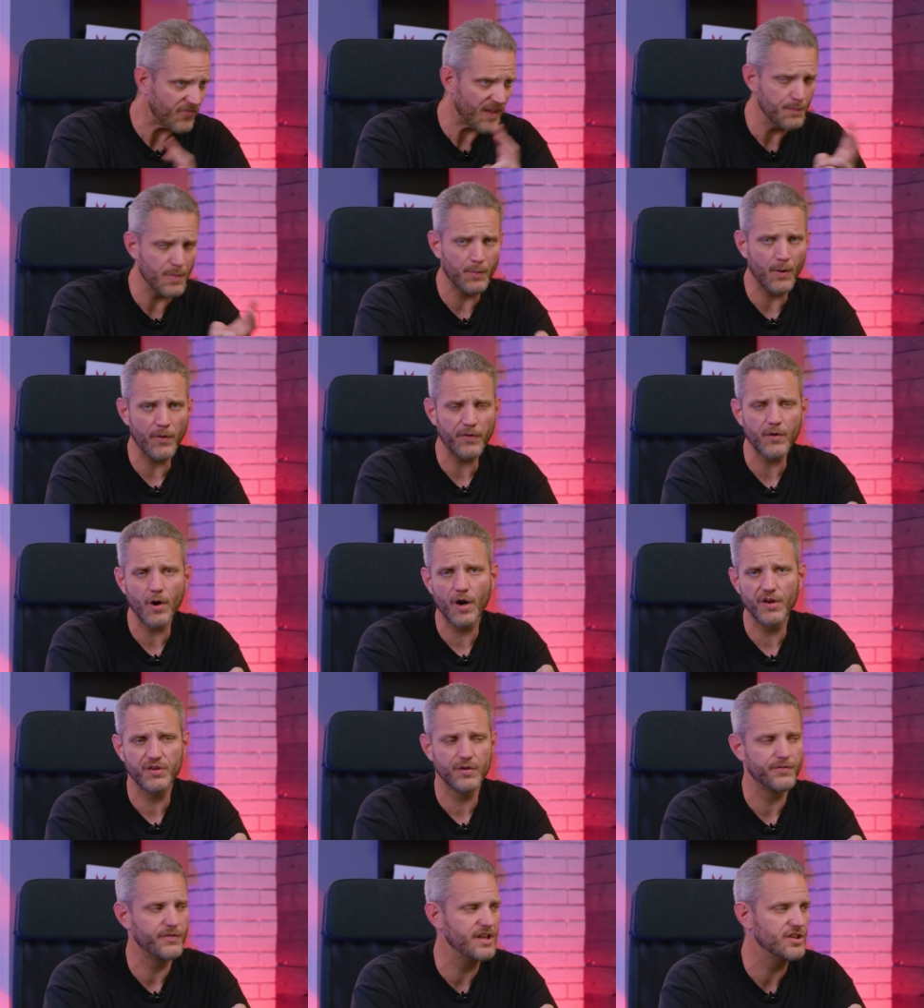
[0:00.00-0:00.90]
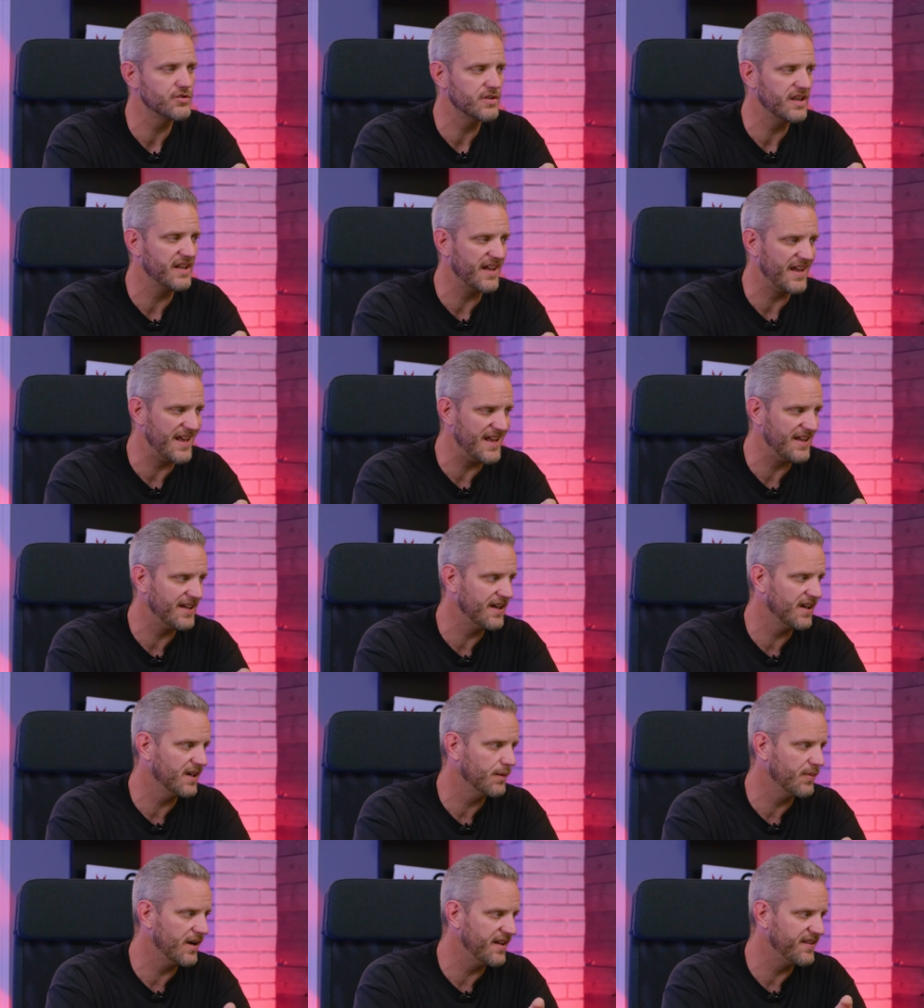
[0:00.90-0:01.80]
But both cards are featuring 8
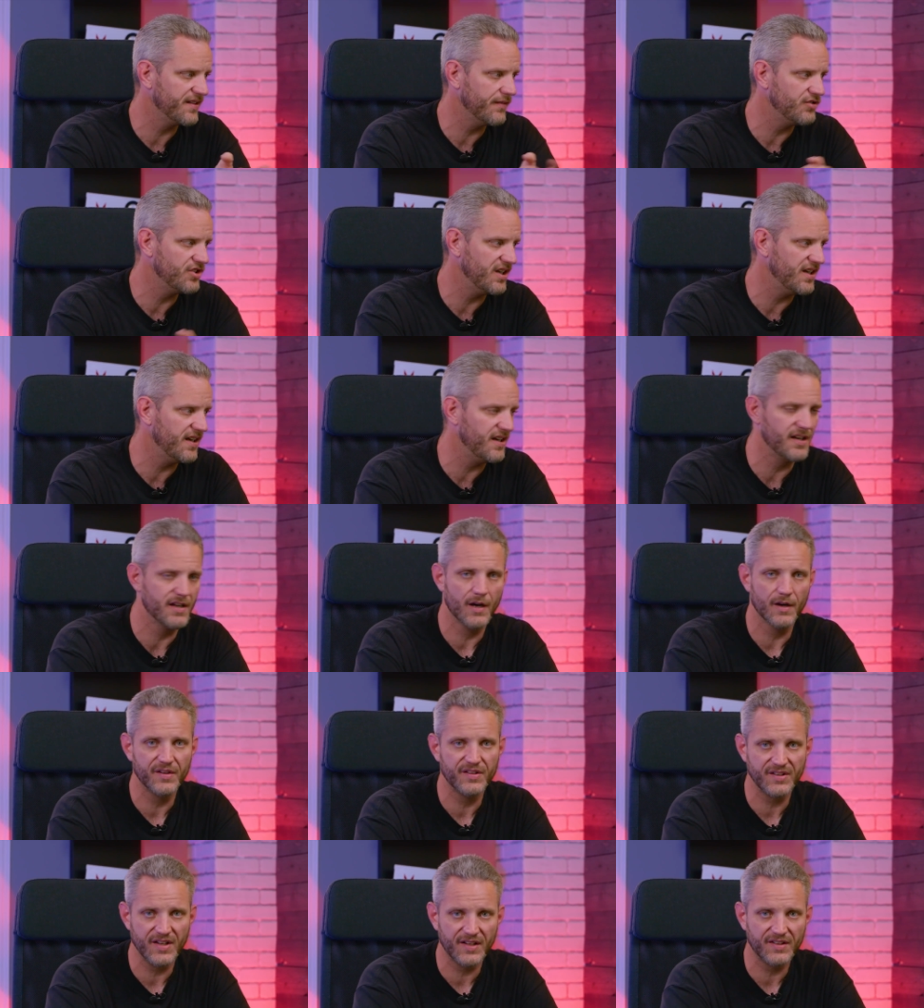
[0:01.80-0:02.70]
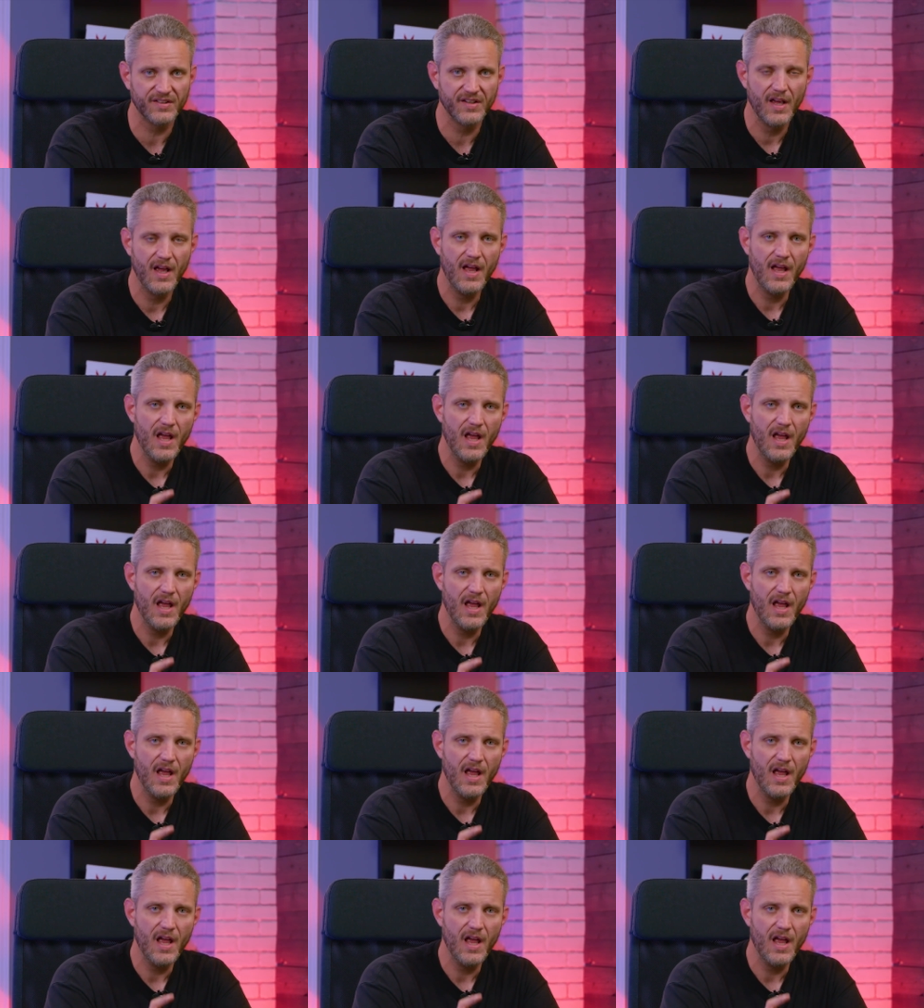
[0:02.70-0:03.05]
gigabytes of GDDR6,